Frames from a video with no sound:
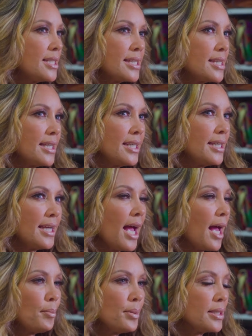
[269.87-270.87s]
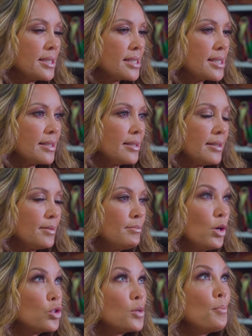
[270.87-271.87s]
is the happiest,
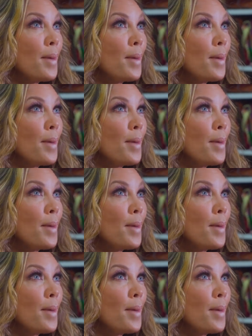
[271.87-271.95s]
most